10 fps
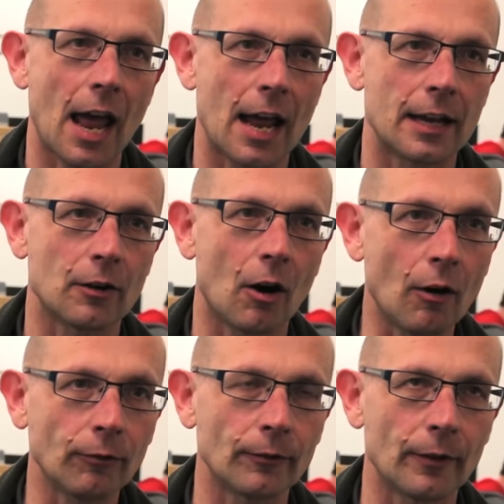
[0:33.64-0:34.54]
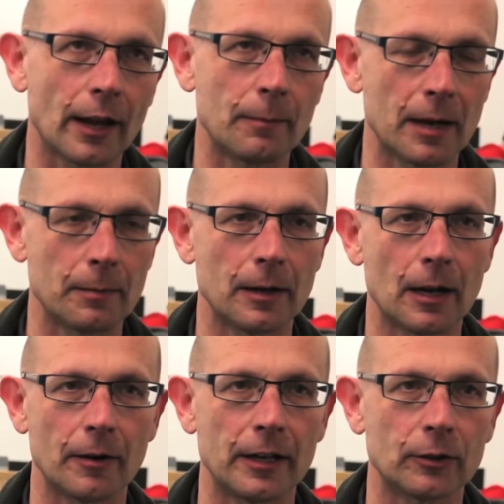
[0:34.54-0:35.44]
and often they may be
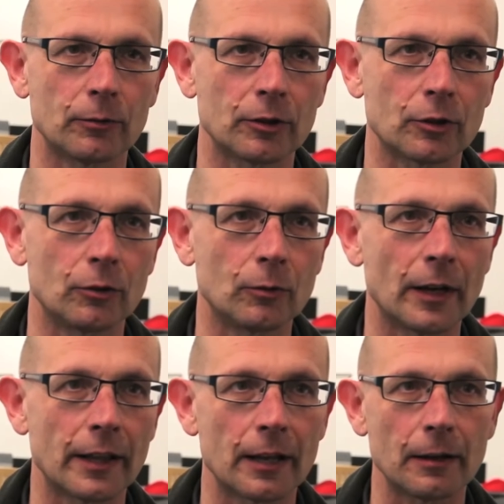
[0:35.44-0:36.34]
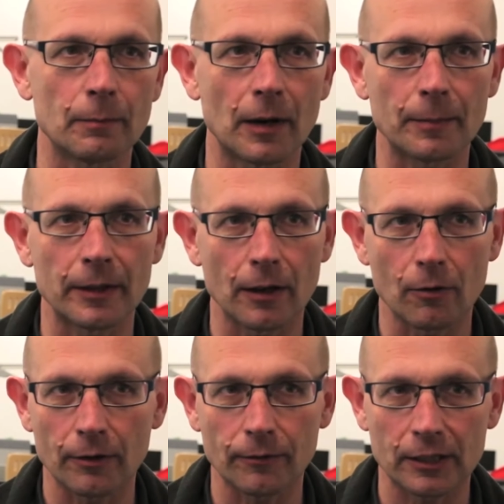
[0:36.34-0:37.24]
going into a school where they might be the
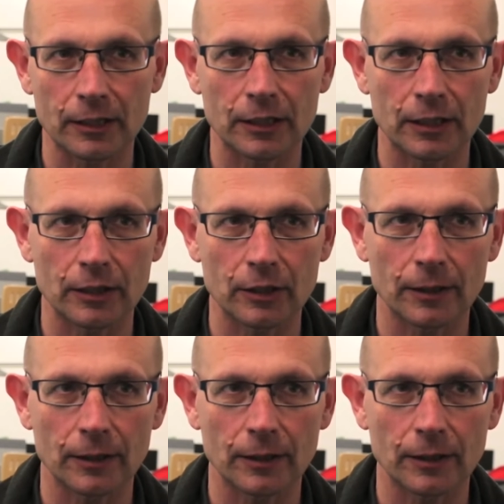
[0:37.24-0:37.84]
only physics teacher,